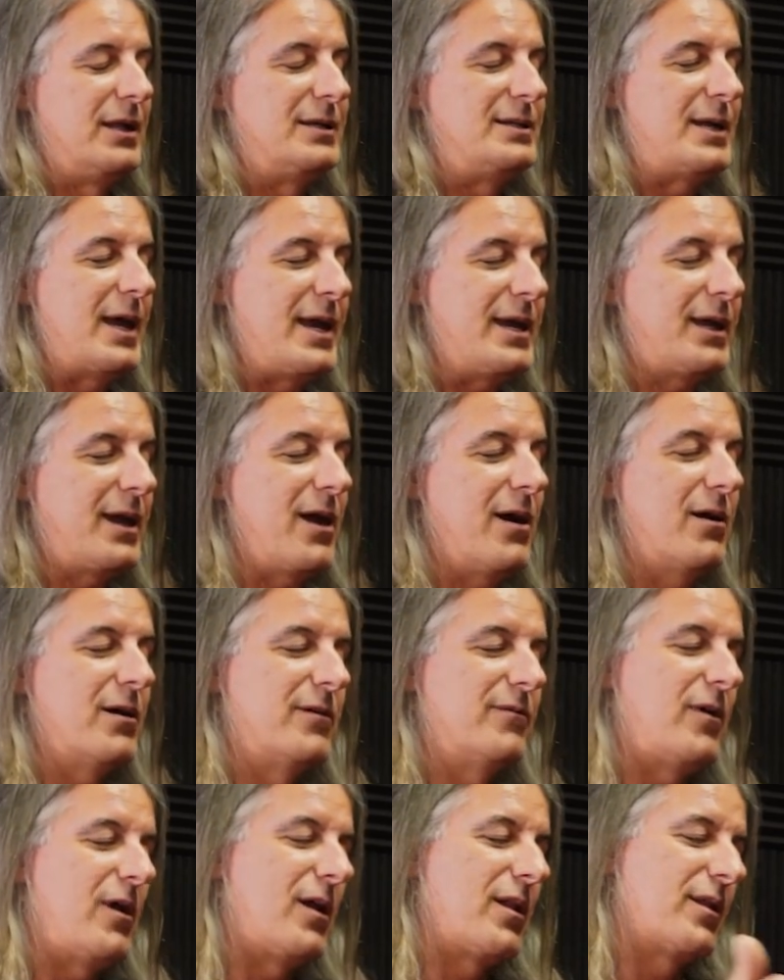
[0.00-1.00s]
take care
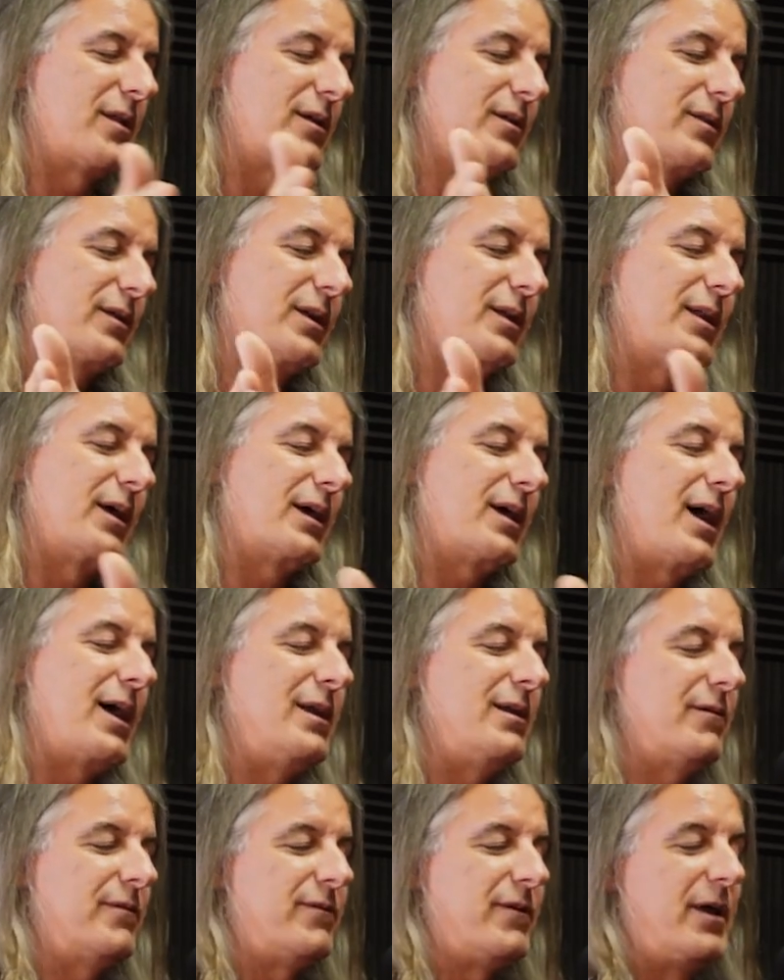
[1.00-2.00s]
of all the the
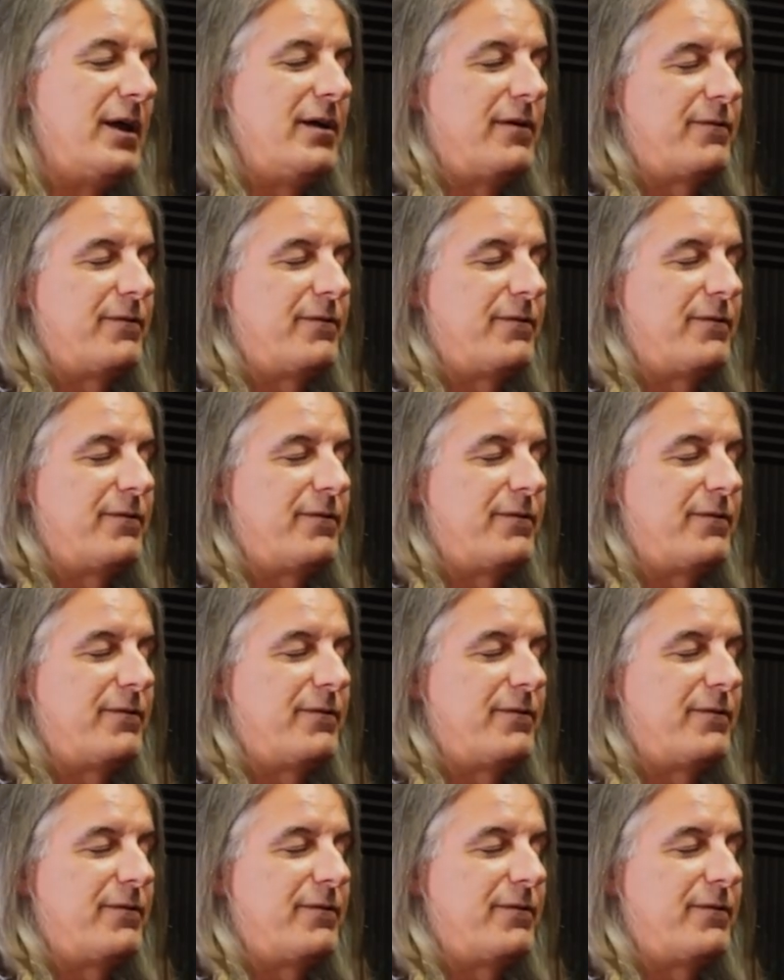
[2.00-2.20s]
kind of